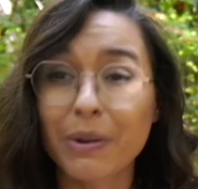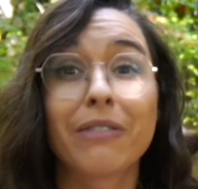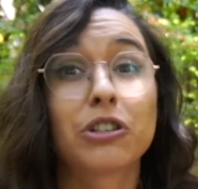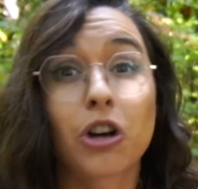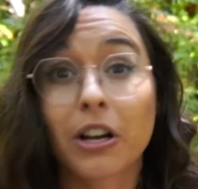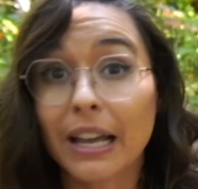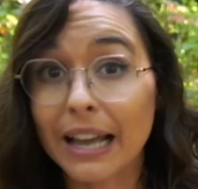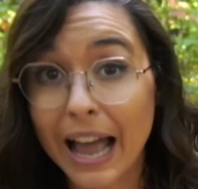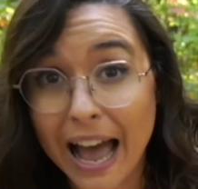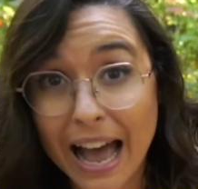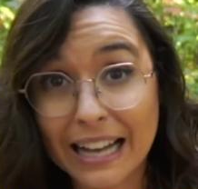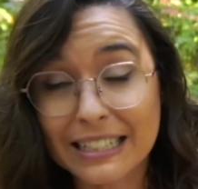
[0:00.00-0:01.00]
We have a talking
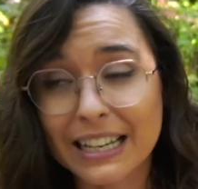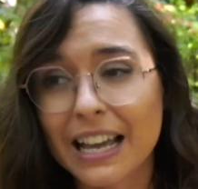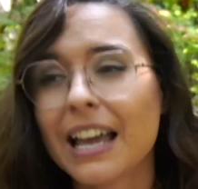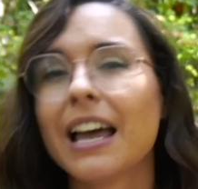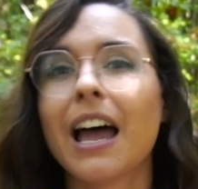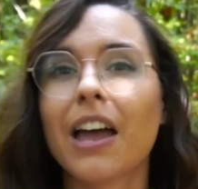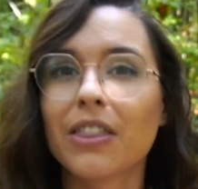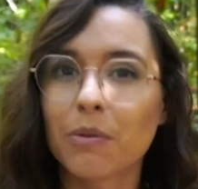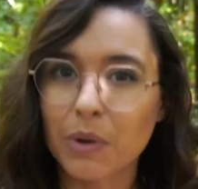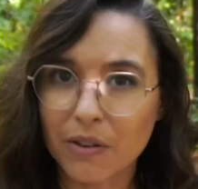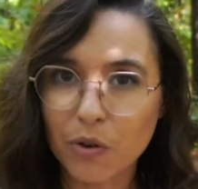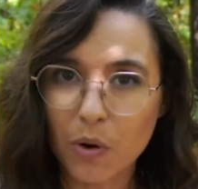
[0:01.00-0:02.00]
hat, and then we of